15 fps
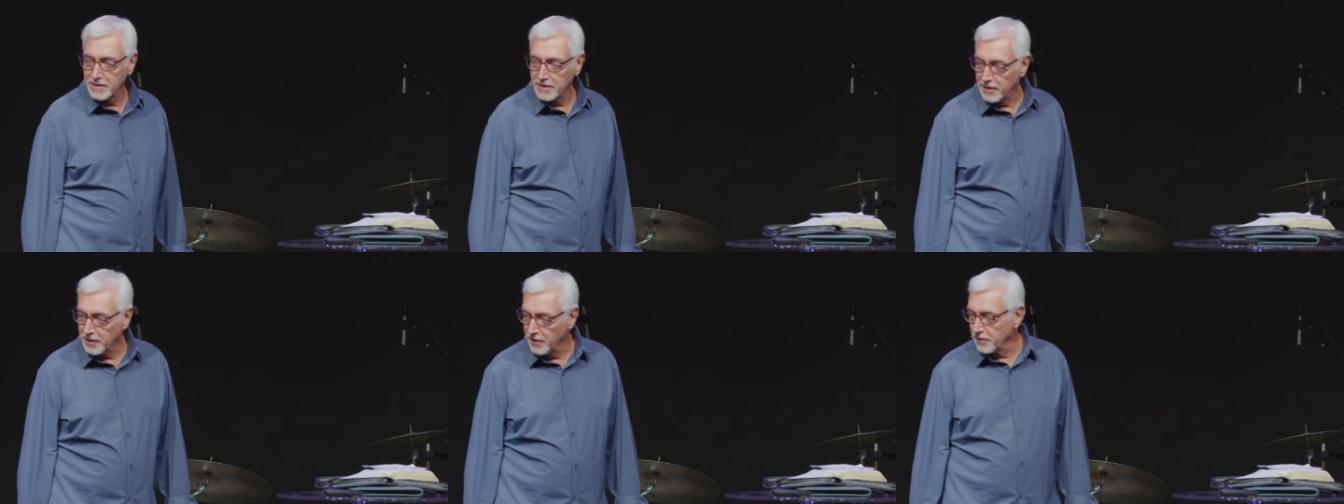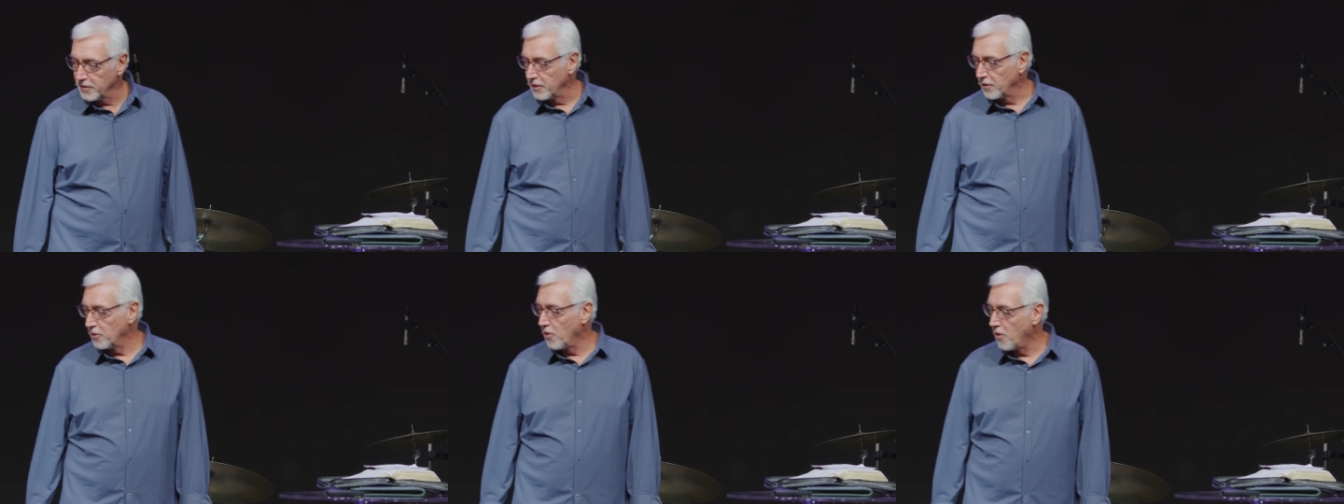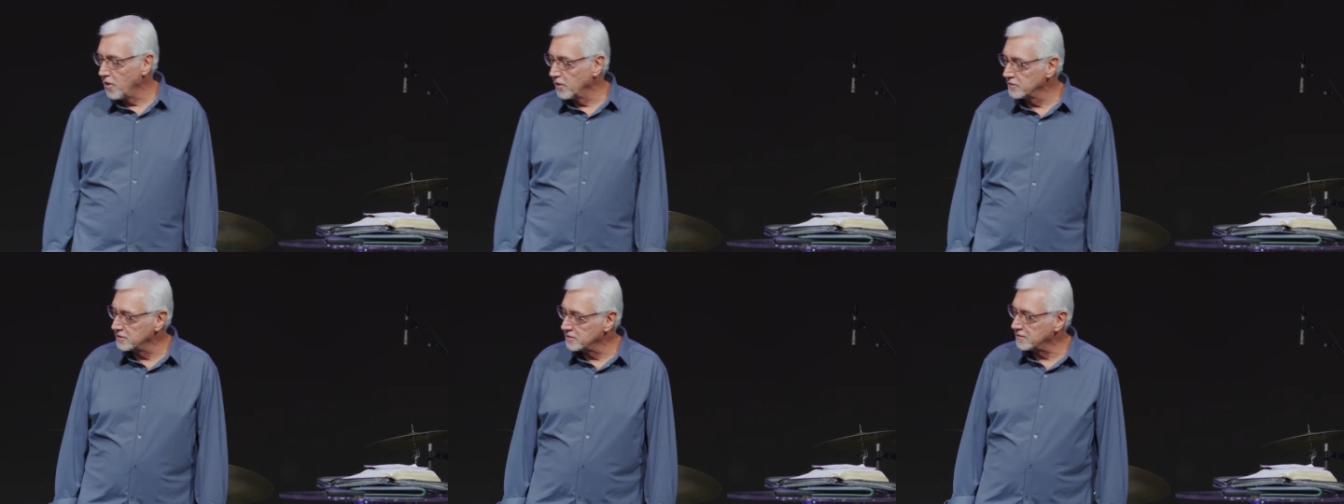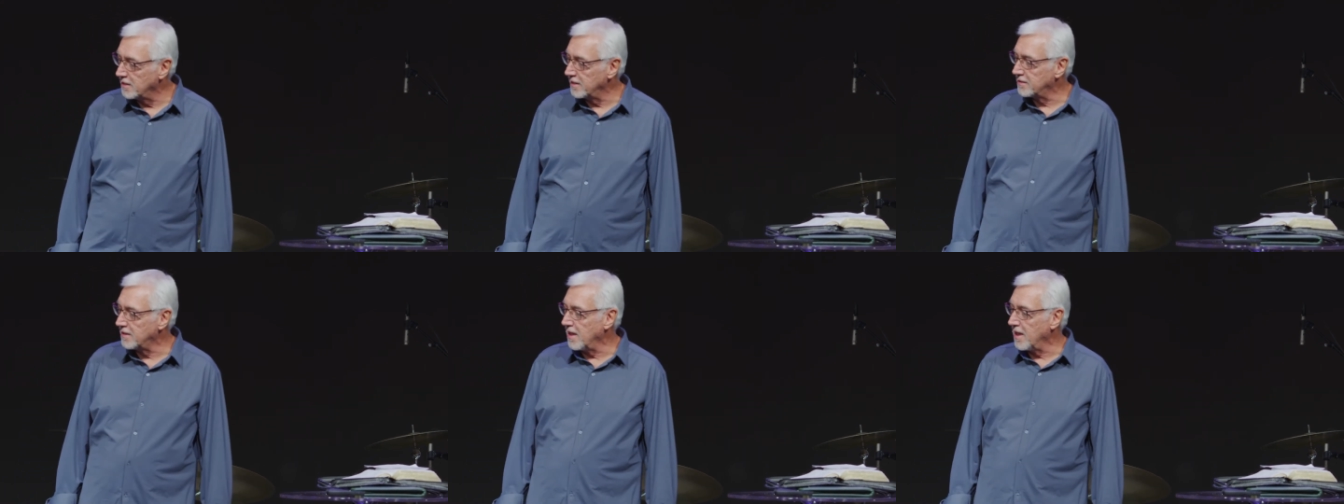Here and gone, just
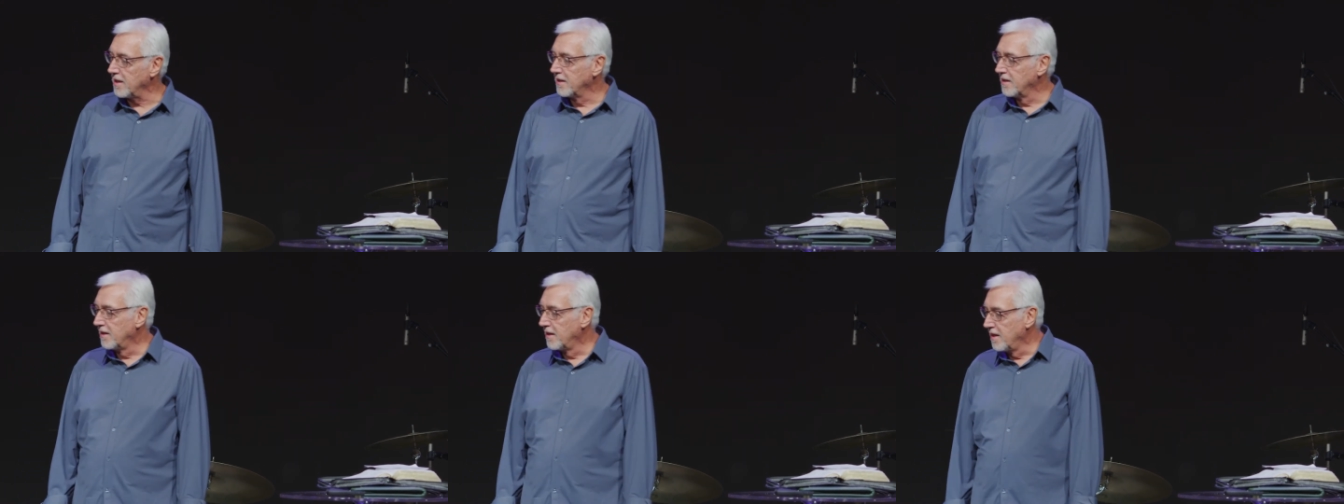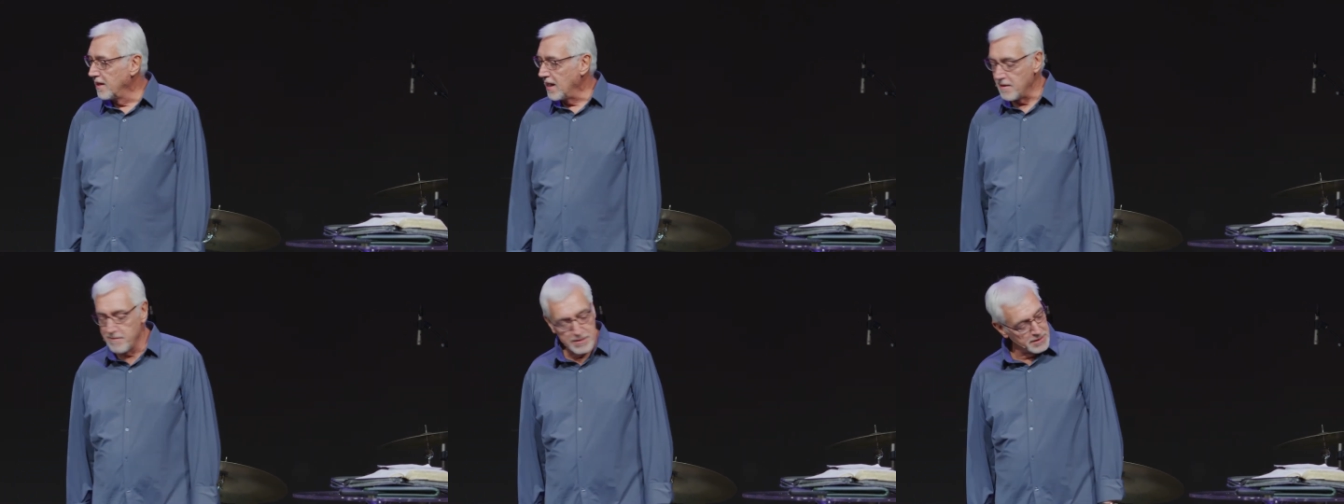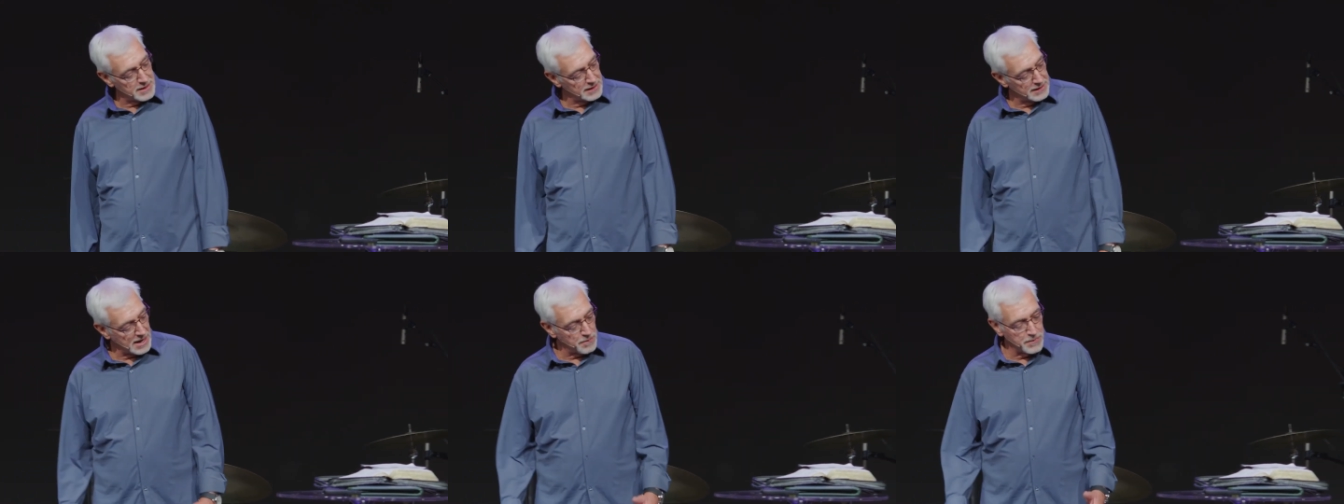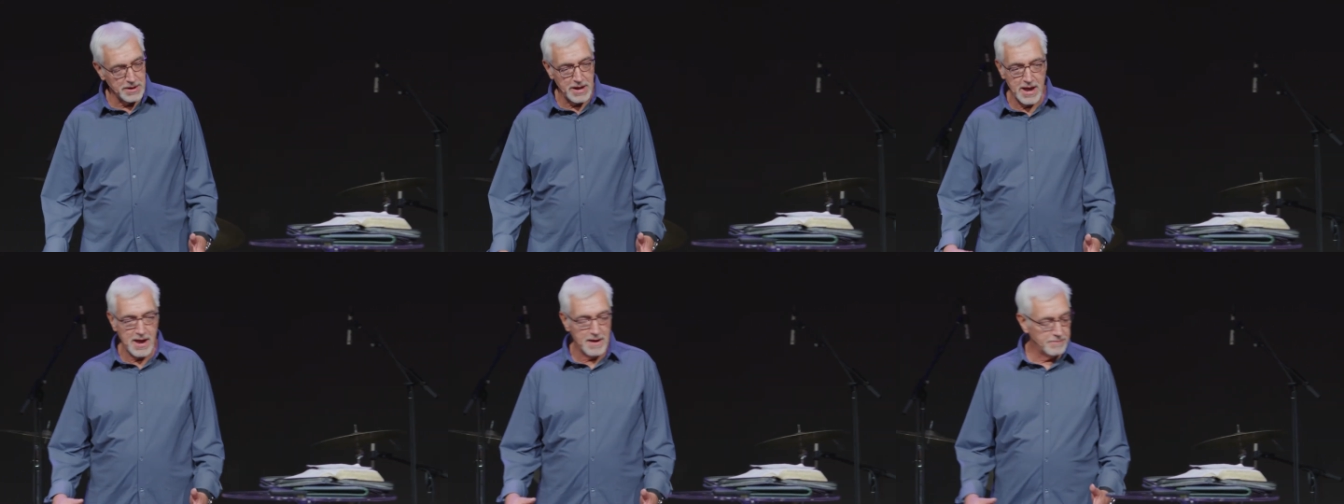like that. Everything that we
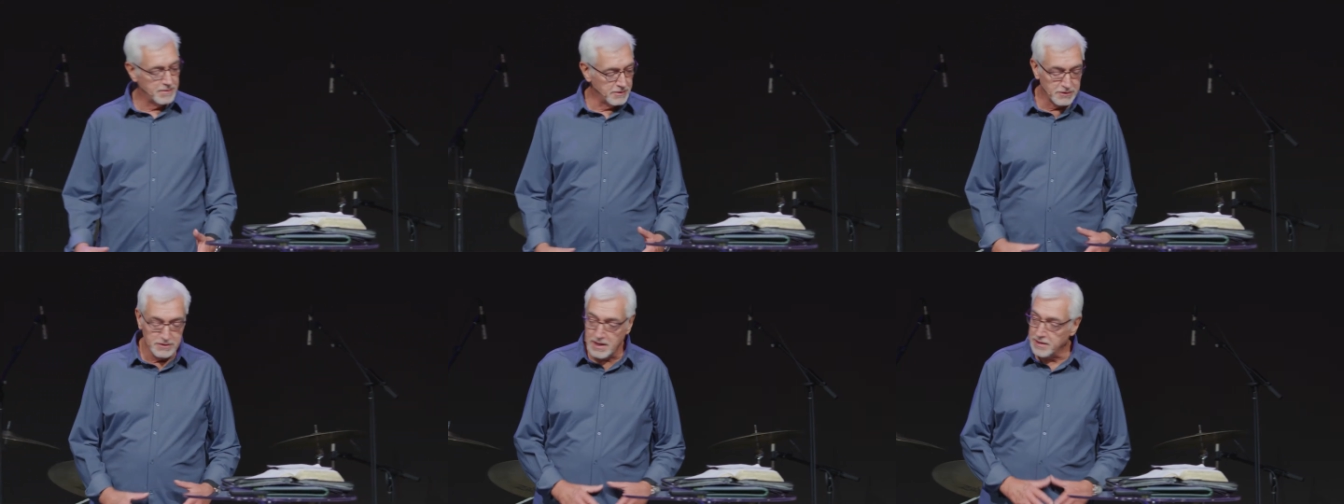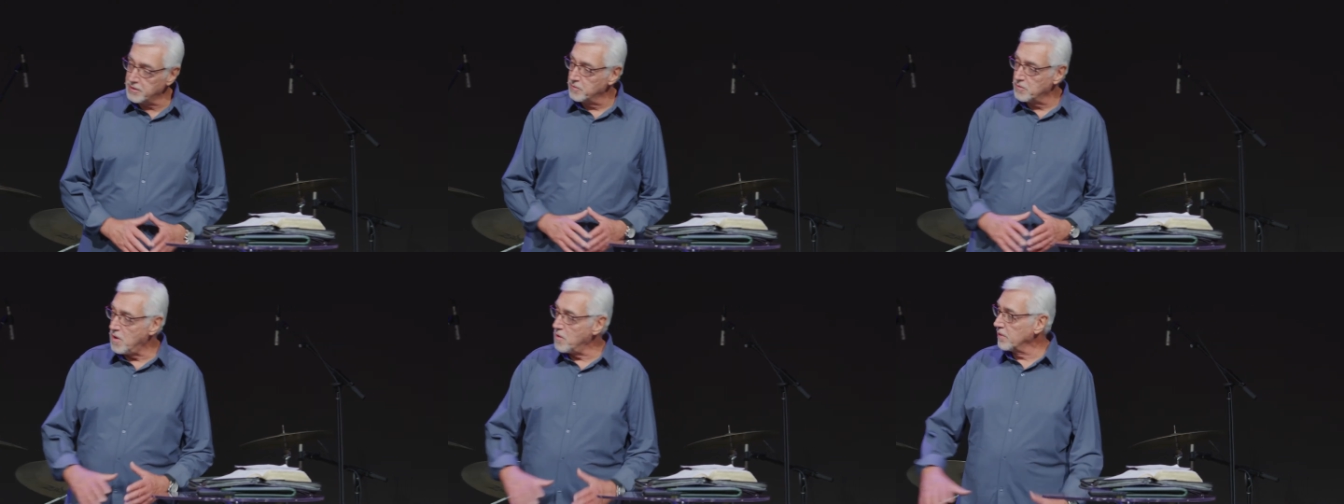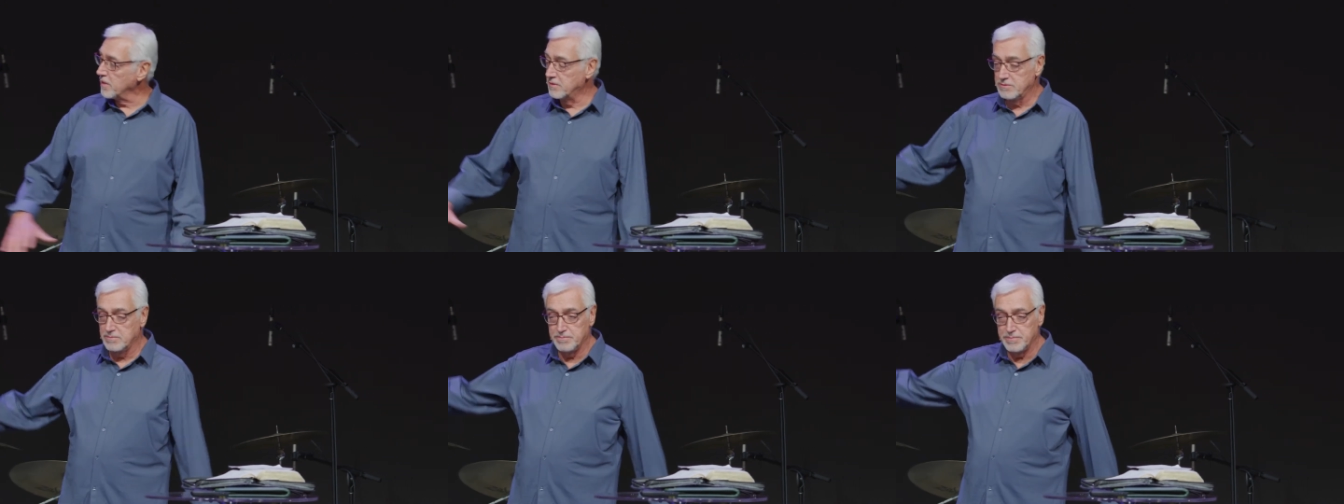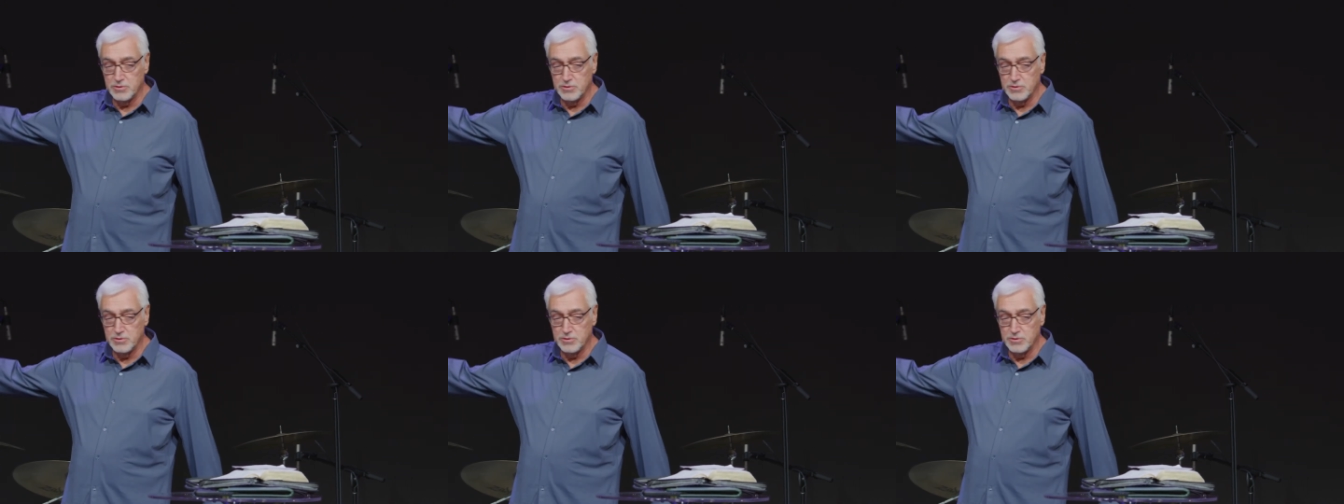have, there's nothing wrong.